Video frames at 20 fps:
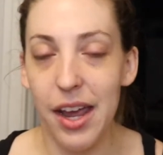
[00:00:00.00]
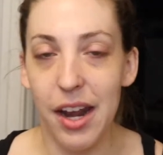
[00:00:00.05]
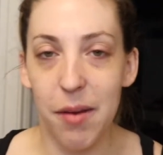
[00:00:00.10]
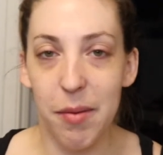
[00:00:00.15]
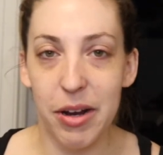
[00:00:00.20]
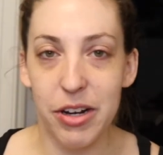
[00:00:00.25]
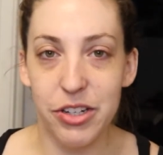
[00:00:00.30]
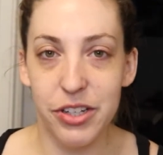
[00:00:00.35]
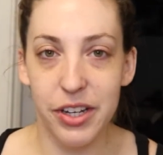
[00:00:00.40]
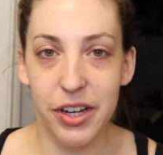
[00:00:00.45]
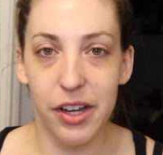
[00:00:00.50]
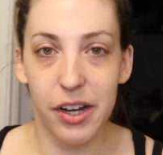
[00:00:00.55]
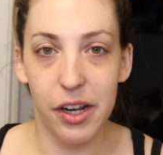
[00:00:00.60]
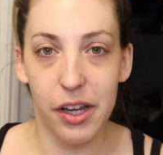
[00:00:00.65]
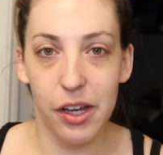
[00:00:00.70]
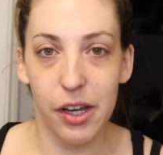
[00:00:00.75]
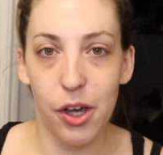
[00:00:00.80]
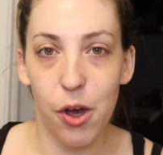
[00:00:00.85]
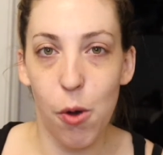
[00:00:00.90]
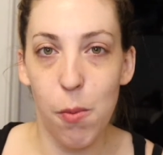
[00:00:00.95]
I'm actually going
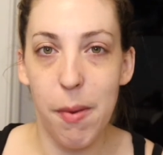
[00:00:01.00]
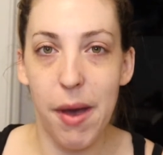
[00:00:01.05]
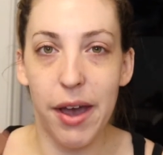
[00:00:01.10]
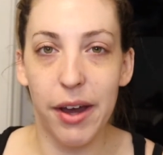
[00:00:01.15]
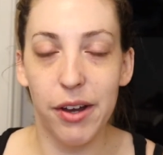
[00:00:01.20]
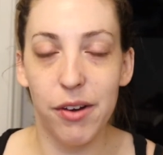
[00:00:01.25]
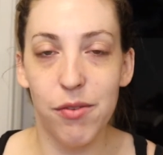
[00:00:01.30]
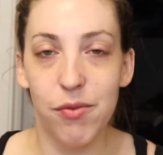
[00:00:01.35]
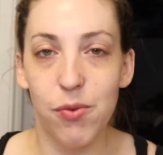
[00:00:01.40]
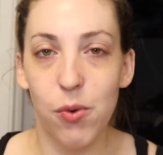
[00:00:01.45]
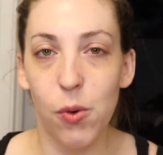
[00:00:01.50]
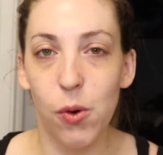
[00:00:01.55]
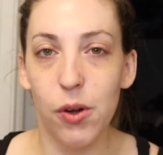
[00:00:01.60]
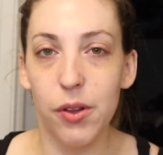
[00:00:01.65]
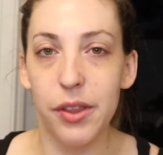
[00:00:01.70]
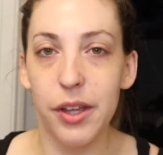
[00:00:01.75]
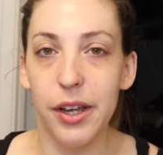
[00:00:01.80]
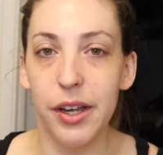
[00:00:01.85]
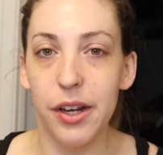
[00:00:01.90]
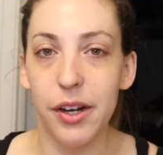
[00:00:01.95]
to go back and
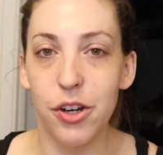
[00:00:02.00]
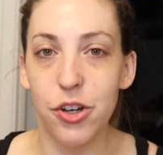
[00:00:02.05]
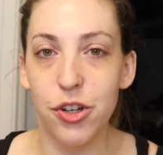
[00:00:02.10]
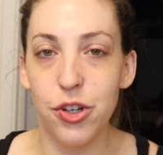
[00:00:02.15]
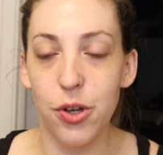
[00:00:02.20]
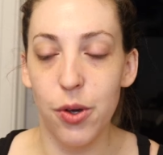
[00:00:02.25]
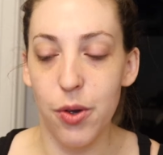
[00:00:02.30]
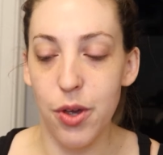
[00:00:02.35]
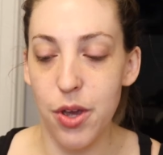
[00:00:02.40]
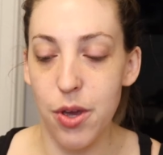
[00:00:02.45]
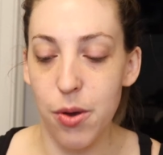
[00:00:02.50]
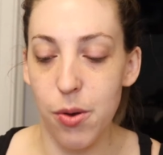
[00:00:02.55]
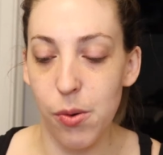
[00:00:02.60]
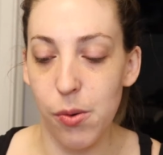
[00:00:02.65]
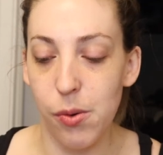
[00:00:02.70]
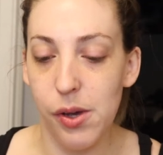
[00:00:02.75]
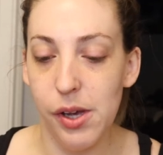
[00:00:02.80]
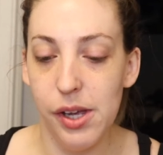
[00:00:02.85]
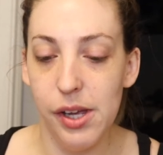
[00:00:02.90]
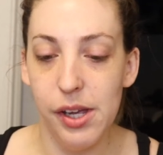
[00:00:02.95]
forth and show
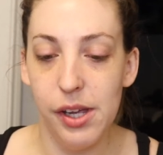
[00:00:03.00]
you